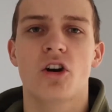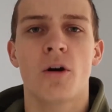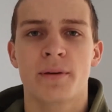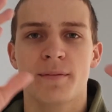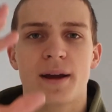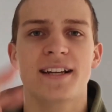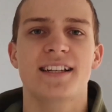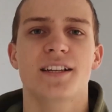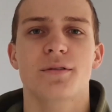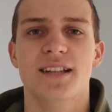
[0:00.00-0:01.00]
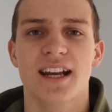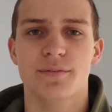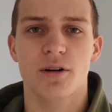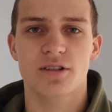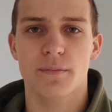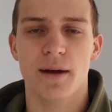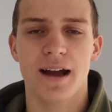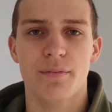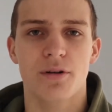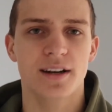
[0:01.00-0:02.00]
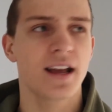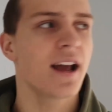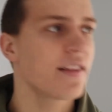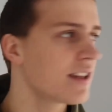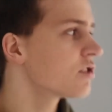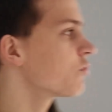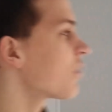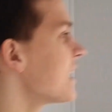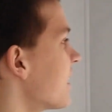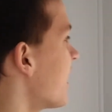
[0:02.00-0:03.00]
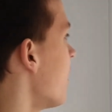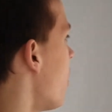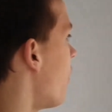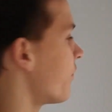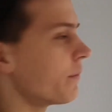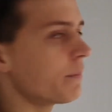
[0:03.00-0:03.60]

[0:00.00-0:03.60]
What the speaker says: copy and paste it into a text box on PowerPoint, and then just read it off